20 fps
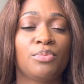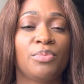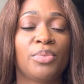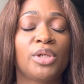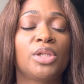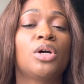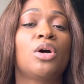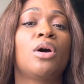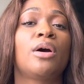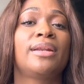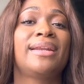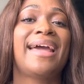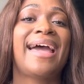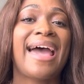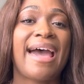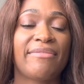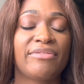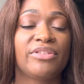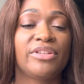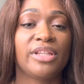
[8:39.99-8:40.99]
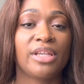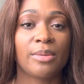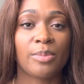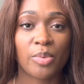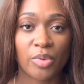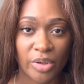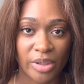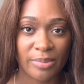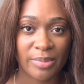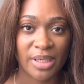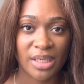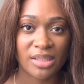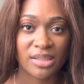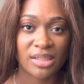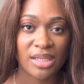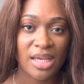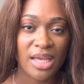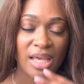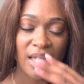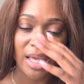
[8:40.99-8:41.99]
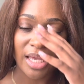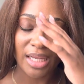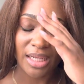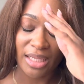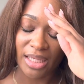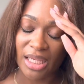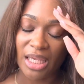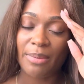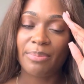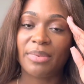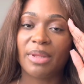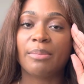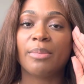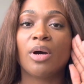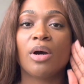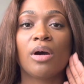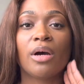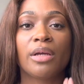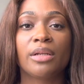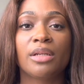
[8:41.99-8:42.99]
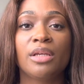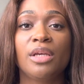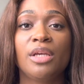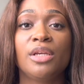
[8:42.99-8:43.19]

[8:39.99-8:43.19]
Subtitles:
put on after the appointment and keep them on.